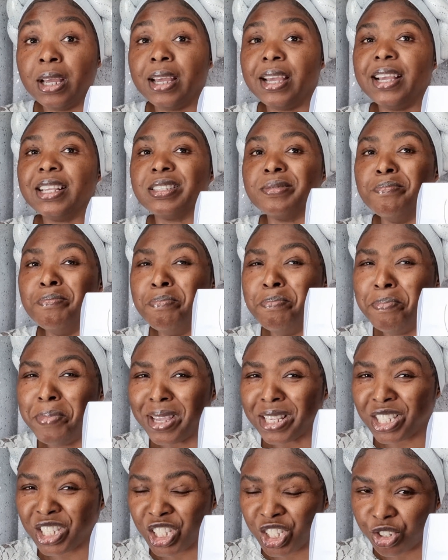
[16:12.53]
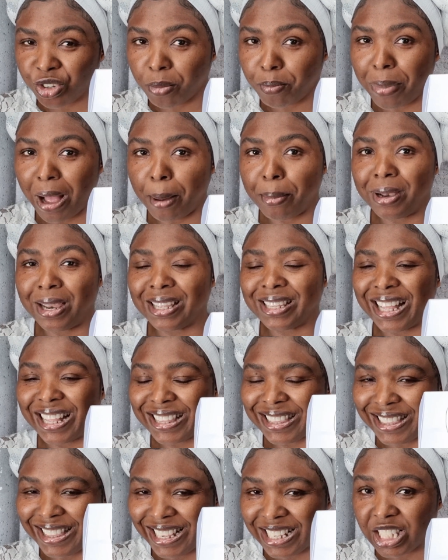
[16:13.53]
is mystery Babylon,
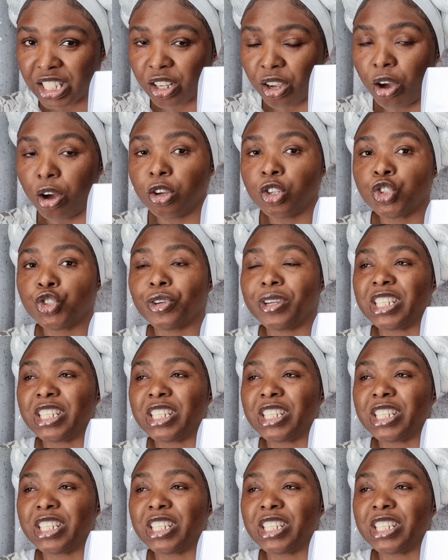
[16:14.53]
that this country